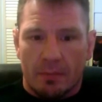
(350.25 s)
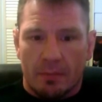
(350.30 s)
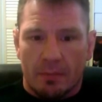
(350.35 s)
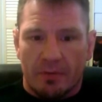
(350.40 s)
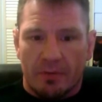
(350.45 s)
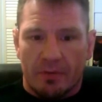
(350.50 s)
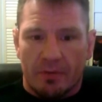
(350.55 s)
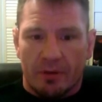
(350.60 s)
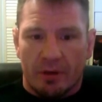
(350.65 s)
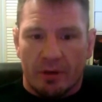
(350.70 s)

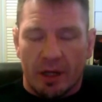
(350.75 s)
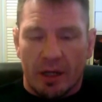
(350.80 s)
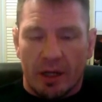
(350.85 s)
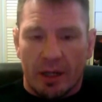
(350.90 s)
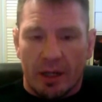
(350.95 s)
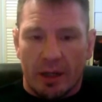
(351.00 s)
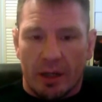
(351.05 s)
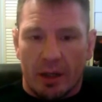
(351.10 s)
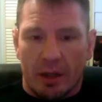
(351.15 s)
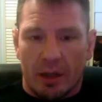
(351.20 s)
it or
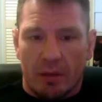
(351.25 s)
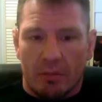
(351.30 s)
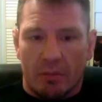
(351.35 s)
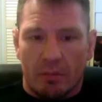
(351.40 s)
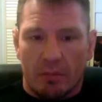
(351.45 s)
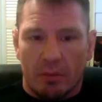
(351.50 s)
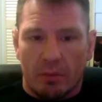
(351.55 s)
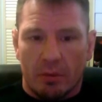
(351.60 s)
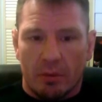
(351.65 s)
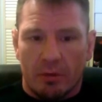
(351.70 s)
not,
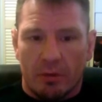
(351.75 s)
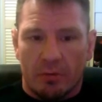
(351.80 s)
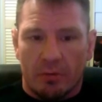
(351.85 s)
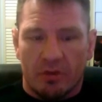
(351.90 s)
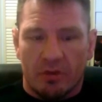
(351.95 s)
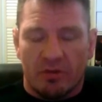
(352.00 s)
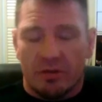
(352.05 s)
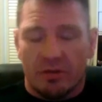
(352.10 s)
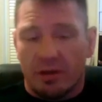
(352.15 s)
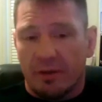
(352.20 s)
as
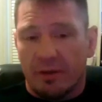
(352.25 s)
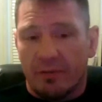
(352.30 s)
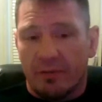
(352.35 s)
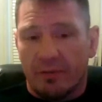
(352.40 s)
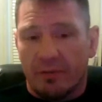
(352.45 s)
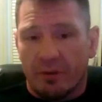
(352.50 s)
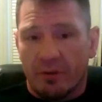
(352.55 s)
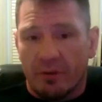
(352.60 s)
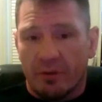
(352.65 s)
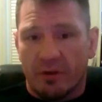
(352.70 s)
much as I love
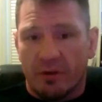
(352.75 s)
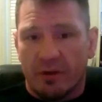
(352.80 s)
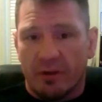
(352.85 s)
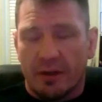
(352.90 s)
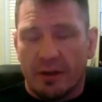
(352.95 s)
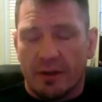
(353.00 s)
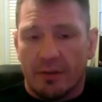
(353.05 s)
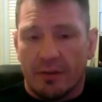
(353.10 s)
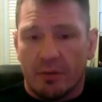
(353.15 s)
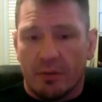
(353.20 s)
Forrest to
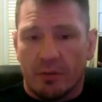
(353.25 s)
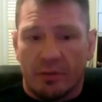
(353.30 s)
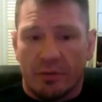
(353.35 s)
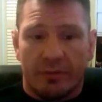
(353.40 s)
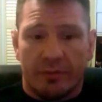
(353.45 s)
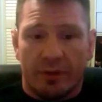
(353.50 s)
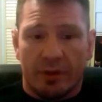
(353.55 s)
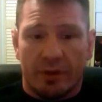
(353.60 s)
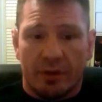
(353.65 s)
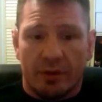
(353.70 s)
death, and
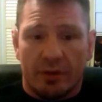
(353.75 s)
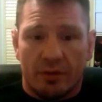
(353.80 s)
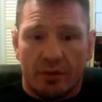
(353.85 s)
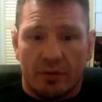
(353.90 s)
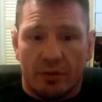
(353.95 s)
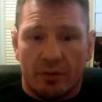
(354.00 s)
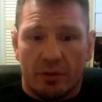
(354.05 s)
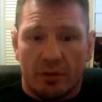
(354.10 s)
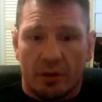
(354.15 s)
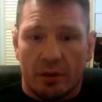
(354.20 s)
we're
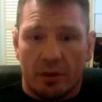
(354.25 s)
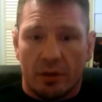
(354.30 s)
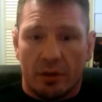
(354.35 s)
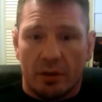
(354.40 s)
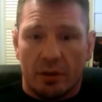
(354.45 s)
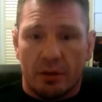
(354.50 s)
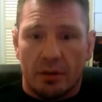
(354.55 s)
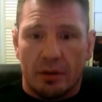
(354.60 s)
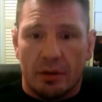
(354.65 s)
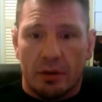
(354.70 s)
friends,
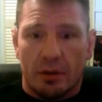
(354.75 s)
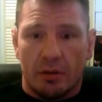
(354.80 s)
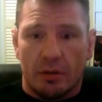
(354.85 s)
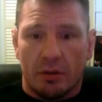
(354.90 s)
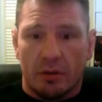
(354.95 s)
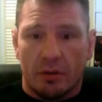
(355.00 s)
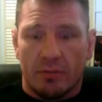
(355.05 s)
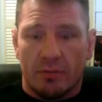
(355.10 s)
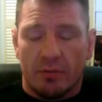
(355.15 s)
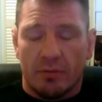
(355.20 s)
and
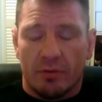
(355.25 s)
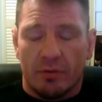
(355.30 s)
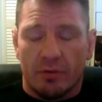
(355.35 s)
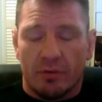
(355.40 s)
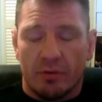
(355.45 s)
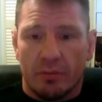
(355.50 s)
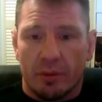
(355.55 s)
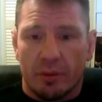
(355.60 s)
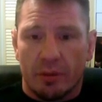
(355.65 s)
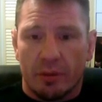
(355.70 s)
Tito I've
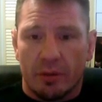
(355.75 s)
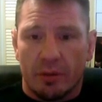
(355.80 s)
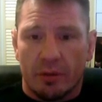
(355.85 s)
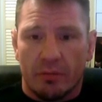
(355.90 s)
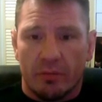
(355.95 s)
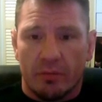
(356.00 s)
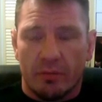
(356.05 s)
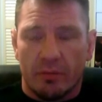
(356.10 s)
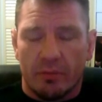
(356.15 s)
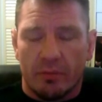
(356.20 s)
always
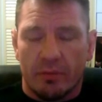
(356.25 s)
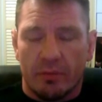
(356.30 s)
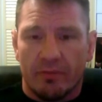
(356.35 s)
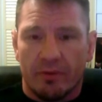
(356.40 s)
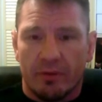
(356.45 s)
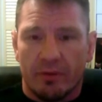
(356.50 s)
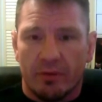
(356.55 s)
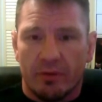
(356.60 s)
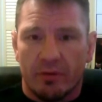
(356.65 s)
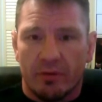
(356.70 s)
respected, we've been
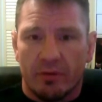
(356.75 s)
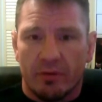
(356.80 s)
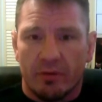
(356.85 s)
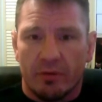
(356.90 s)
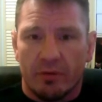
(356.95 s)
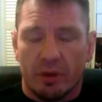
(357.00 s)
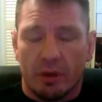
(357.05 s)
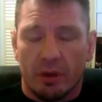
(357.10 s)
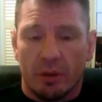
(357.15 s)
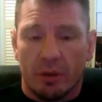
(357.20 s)
friends
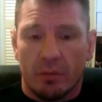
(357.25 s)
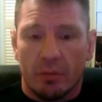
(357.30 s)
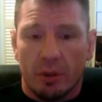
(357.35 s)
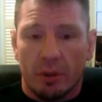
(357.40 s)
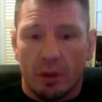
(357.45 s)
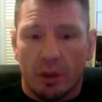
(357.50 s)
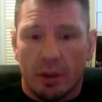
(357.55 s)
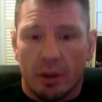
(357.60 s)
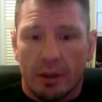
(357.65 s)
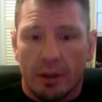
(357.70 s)
too, I
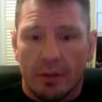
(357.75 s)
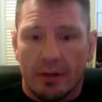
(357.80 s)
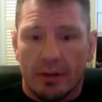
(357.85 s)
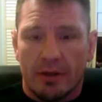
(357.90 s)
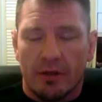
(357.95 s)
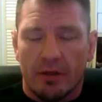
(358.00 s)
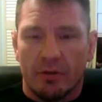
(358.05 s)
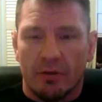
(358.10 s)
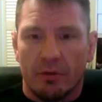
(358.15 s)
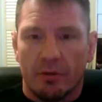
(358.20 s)
got
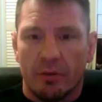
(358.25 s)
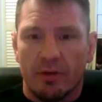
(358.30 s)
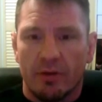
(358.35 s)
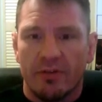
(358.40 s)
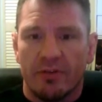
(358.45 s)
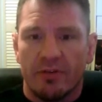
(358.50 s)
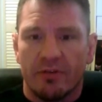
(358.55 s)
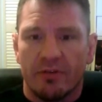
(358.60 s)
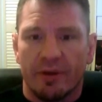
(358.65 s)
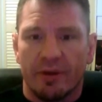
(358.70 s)
Tito to win
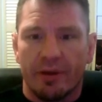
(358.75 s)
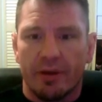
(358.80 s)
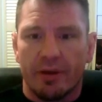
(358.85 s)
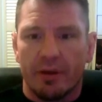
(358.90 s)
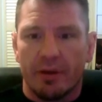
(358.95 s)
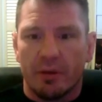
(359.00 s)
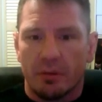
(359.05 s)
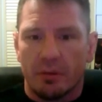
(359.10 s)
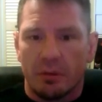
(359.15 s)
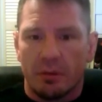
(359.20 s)
this
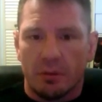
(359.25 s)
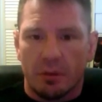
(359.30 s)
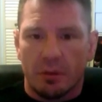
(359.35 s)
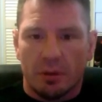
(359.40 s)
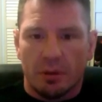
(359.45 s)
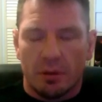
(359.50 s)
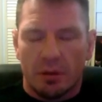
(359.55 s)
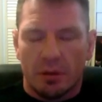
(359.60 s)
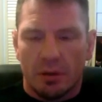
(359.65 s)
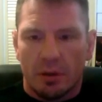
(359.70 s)
fight.
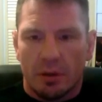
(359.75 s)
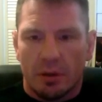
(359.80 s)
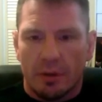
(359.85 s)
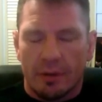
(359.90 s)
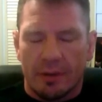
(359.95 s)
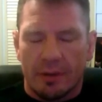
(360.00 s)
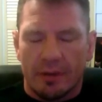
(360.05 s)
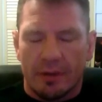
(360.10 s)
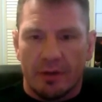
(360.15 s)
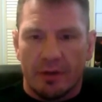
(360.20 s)
I
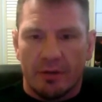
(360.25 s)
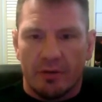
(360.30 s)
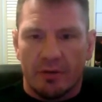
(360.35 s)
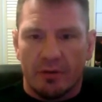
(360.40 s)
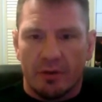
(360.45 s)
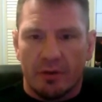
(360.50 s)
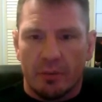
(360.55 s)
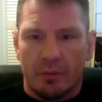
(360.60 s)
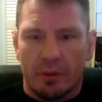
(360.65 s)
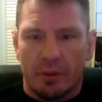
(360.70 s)
think Tito's
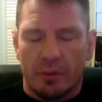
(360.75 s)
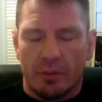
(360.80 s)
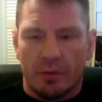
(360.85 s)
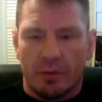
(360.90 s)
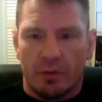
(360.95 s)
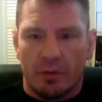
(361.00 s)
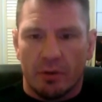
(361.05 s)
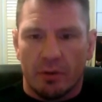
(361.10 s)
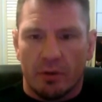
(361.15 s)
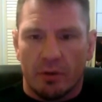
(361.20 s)
going to be able
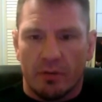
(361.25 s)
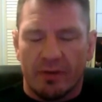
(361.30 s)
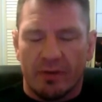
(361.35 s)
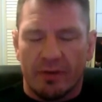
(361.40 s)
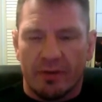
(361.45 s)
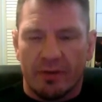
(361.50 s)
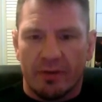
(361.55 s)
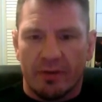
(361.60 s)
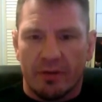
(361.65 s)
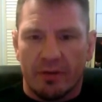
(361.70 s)
to nullify
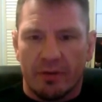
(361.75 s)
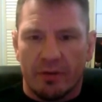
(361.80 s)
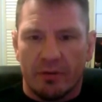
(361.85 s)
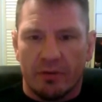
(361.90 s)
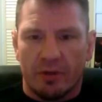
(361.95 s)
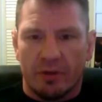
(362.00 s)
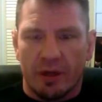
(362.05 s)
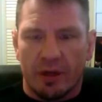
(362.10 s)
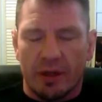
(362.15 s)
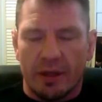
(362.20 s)
the
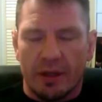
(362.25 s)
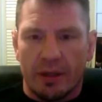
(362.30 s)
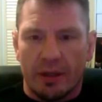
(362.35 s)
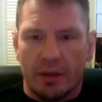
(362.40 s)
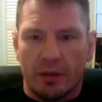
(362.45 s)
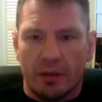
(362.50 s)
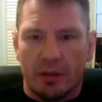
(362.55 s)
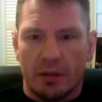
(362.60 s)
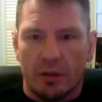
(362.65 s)
striking,